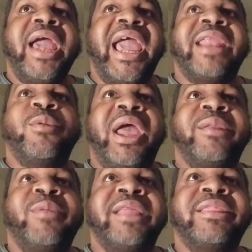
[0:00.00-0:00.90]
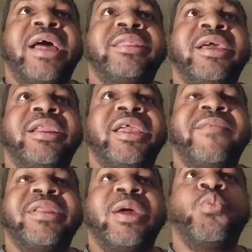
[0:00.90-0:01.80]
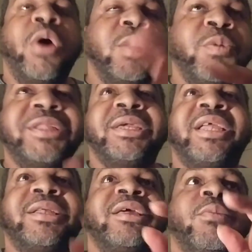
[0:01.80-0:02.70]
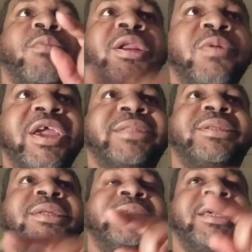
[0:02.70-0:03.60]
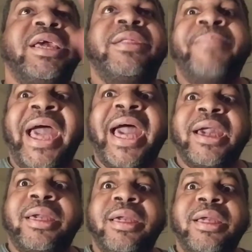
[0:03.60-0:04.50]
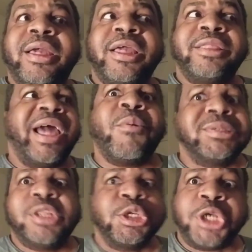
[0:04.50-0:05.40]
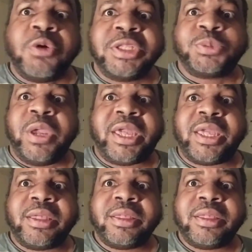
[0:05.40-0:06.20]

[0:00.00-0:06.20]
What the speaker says: and they're going to give you like 1 week to get 1 week to get it back. That wasn't the show this week.